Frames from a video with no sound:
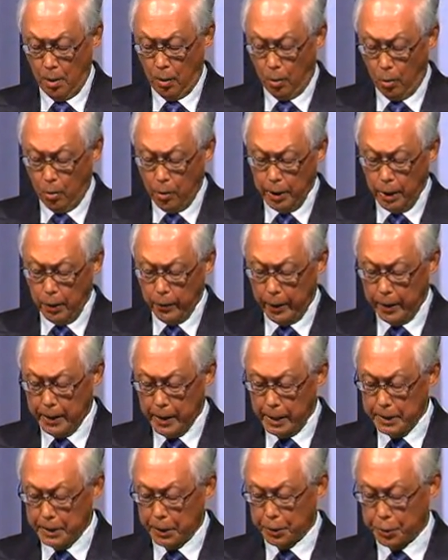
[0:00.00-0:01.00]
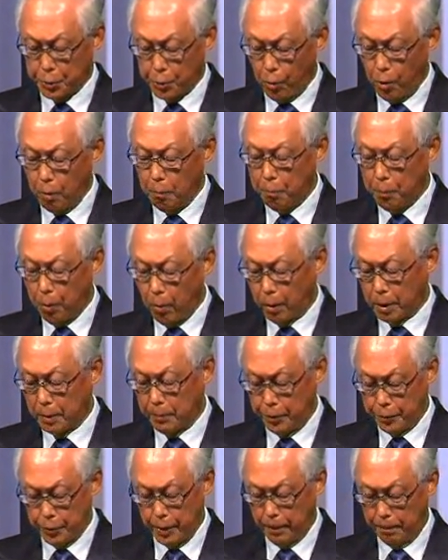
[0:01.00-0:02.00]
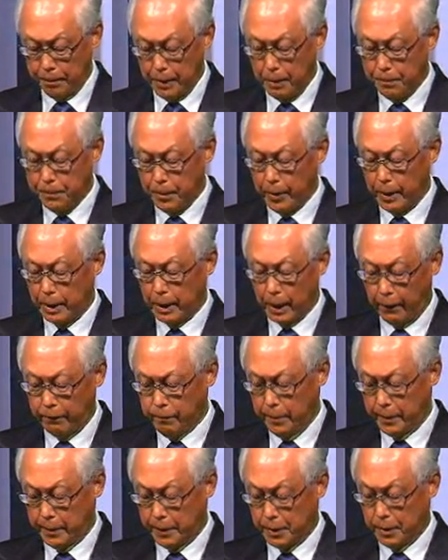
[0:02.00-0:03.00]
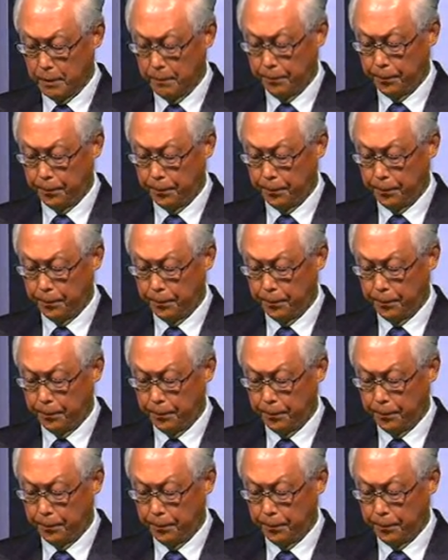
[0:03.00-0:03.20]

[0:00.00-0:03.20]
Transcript: Only when there is a strong bond between the people and the government